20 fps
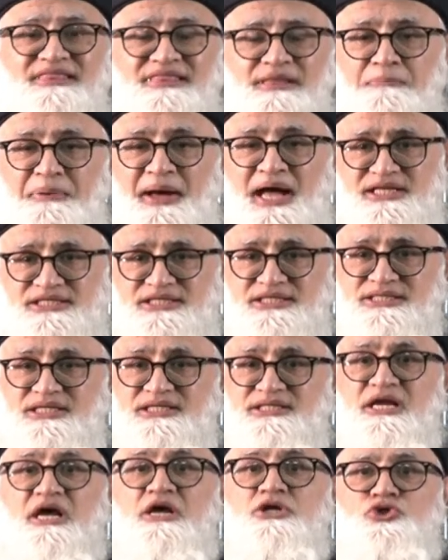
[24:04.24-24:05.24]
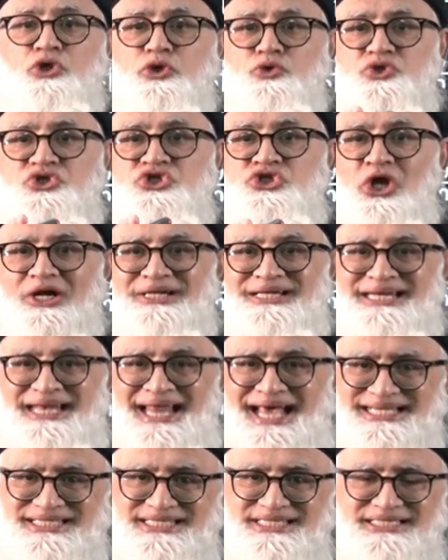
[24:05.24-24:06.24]
the purchases, so it was not
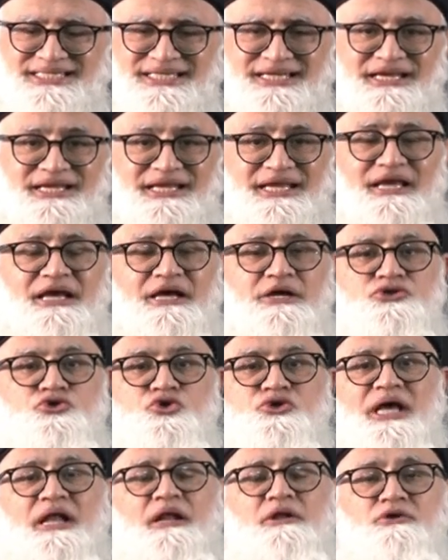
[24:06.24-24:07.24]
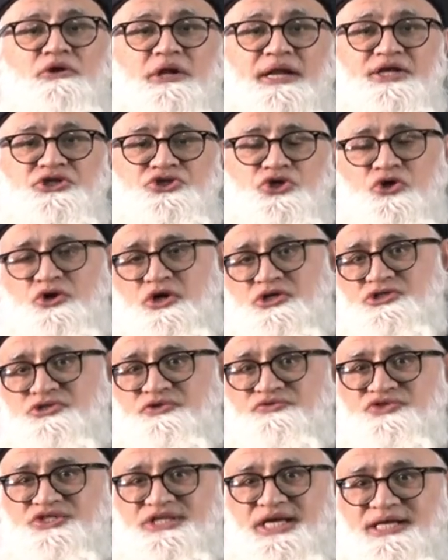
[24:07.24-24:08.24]
necessary to calculate your cost
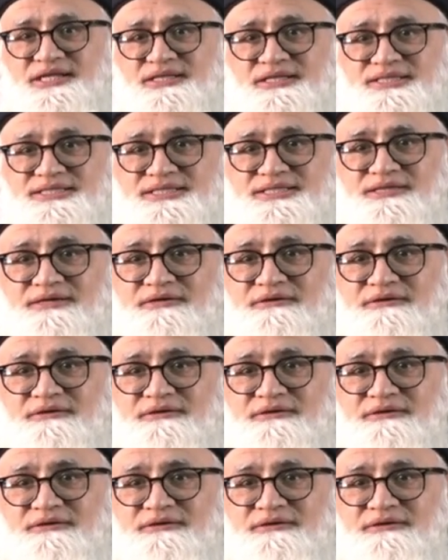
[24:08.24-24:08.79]
of sales.